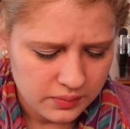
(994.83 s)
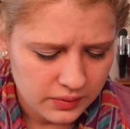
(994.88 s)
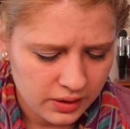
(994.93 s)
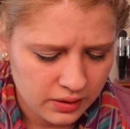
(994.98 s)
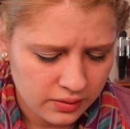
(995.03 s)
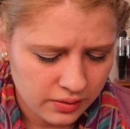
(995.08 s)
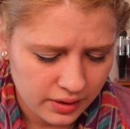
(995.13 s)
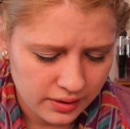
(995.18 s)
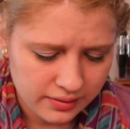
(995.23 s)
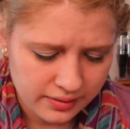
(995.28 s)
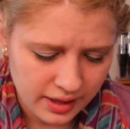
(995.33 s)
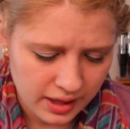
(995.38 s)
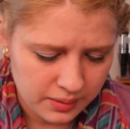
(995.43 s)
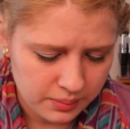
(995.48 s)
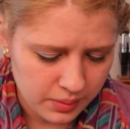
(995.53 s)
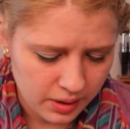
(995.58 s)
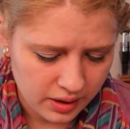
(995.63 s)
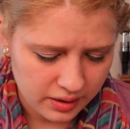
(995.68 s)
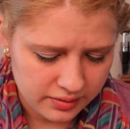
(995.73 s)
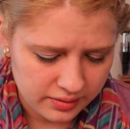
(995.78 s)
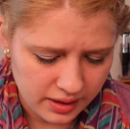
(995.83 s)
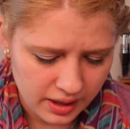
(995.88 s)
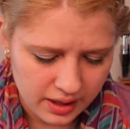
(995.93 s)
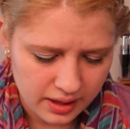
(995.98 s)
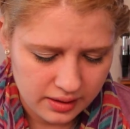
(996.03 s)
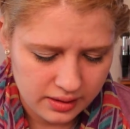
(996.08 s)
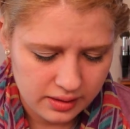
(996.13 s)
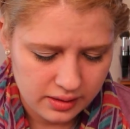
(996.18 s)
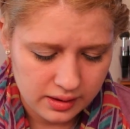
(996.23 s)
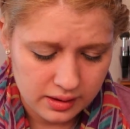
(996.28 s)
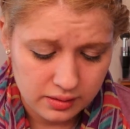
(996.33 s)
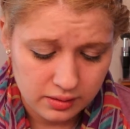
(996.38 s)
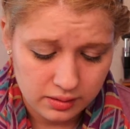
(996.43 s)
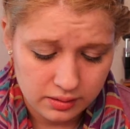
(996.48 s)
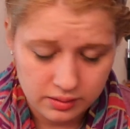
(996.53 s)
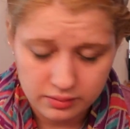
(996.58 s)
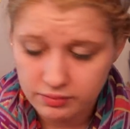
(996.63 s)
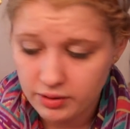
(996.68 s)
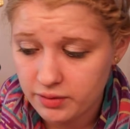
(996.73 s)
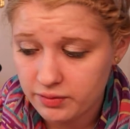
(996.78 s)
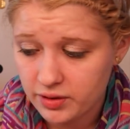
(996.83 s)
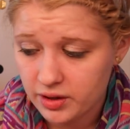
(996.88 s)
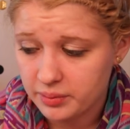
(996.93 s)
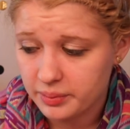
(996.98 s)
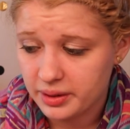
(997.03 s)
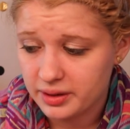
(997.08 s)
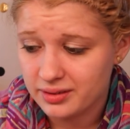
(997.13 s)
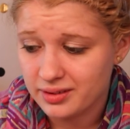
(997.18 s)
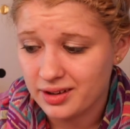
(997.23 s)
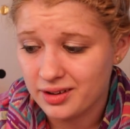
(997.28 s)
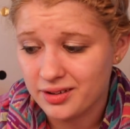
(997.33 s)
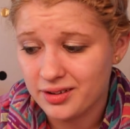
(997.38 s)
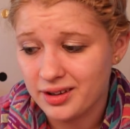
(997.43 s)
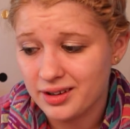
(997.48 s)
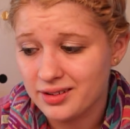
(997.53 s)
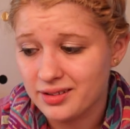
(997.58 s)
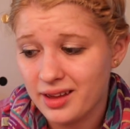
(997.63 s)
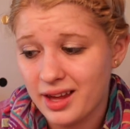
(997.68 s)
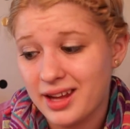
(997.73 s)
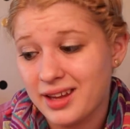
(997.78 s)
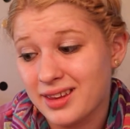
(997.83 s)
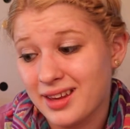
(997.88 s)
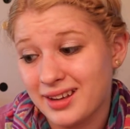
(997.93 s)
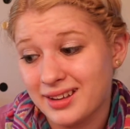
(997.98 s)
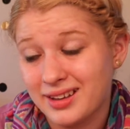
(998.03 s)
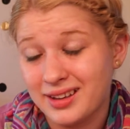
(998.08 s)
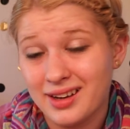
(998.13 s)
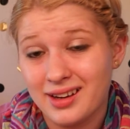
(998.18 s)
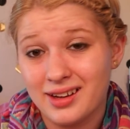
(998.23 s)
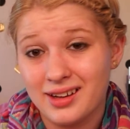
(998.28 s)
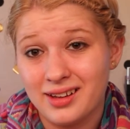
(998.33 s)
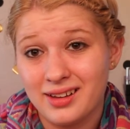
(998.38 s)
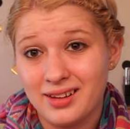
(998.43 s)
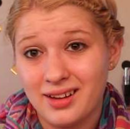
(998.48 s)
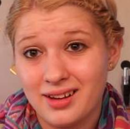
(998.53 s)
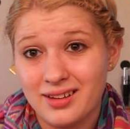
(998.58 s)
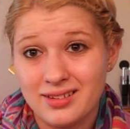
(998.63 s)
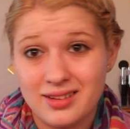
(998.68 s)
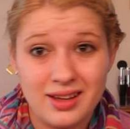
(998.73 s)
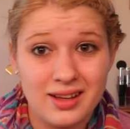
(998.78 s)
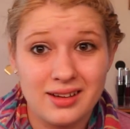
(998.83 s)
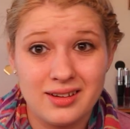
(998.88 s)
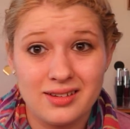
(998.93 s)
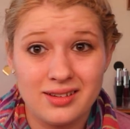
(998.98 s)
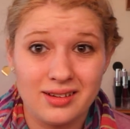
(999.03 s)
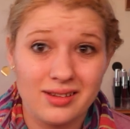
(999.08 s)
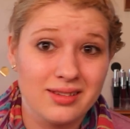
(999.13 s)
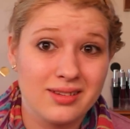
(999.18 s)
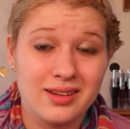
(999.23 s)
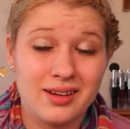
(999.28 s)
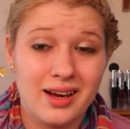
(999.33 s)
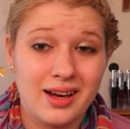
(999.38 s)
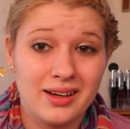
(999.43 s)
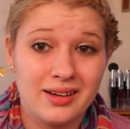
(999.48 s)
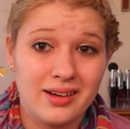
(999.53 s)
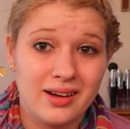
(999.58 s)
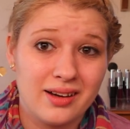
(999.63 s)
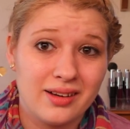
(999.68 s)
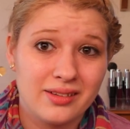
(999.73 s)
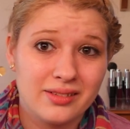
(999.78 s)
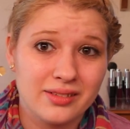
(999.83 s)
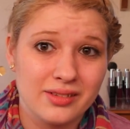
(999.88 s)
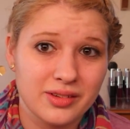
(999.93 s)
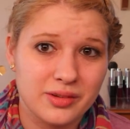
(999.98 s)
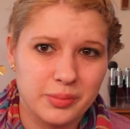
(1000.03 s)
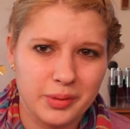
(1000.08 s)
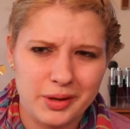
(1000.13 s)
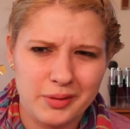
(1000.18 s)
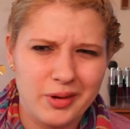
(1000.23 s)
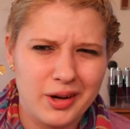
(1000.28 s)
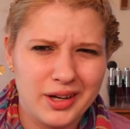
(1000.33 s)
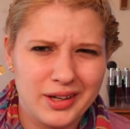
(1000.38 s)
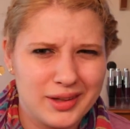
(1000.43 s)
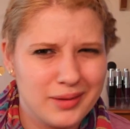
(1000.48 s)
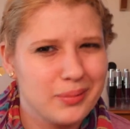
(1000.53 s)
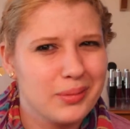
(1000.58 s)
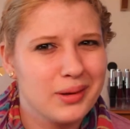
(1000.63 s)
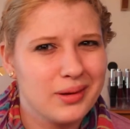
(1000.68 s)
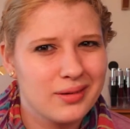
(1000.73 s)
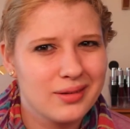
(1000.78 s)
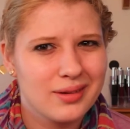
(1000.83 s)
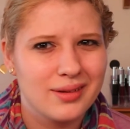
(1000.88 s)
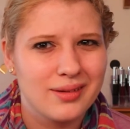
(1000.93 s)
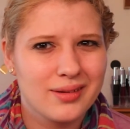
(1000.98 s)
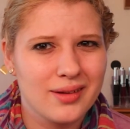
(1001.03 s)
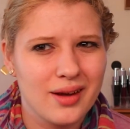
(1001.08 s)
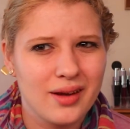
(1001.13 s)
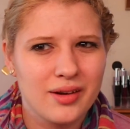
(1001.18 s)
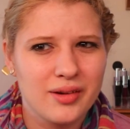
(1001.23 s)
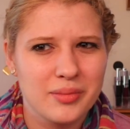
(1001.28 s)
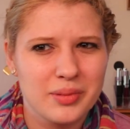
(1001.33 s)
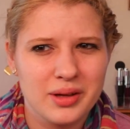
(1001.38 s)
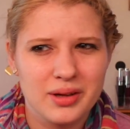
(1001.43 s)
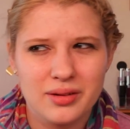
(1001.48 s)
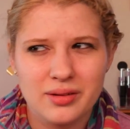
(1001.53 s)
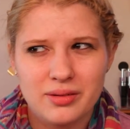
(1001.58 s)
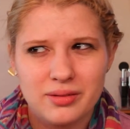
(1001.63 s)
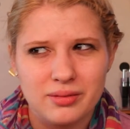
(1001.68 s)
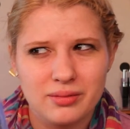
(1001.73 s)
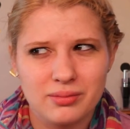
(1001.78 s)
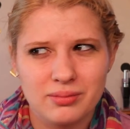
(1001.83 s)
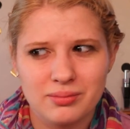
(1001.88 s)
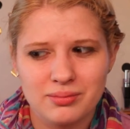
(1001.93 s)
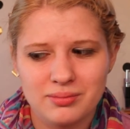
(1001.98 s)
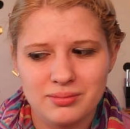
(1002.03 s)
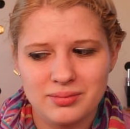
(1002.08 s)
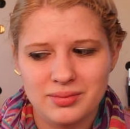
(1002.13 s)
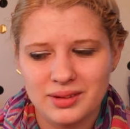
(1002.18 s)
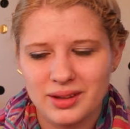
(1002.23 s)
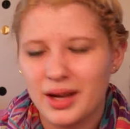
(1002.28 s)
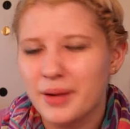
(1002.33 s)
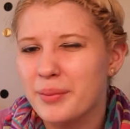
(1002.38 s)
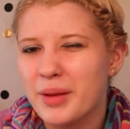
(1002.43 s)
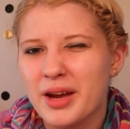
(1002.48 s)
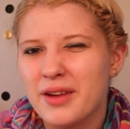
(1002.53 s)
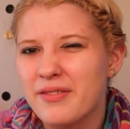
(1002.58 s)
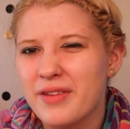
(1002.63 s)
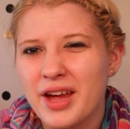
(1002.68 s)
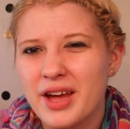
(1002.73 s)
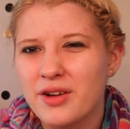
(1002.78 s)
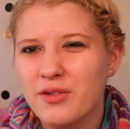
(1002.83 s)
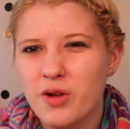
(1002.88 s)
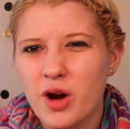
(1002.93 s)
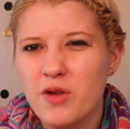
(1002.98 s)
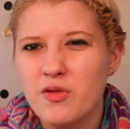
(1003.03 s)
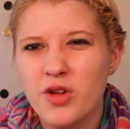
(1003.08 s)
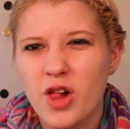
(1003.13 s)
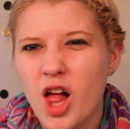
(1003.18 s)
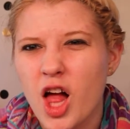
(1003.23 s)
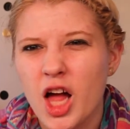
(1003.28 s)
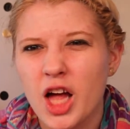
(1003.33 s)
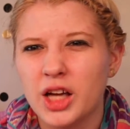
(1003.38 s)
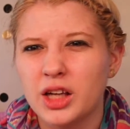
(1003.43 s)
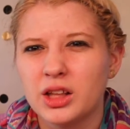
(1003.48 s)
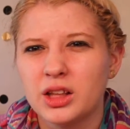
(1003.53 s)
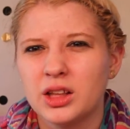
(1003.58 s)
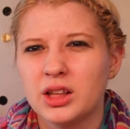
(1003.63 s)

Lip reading: So that's $10, and the Revlon mascara is $8.99. I said $6 to $9, but I wanted to be $6 because I'm not a fan of Revlon.